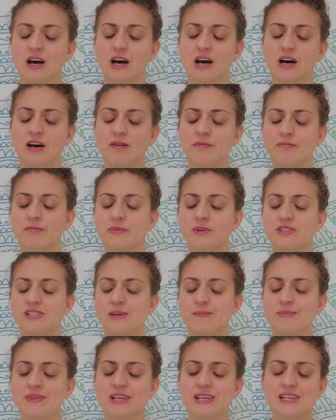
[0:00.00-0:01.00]
Um,
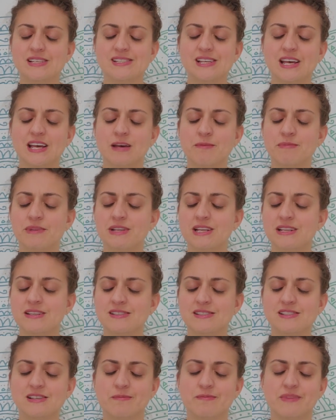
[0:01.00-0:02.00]
something is imminent,
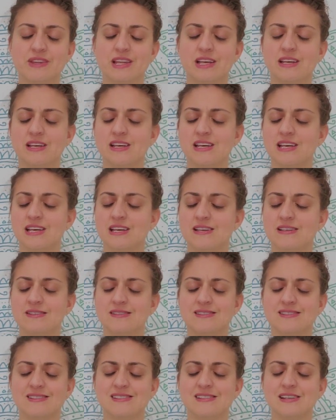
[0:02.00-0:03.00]
something
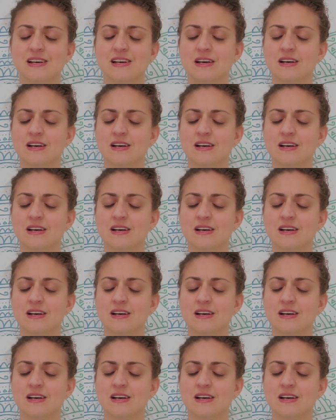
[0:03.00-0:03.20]
is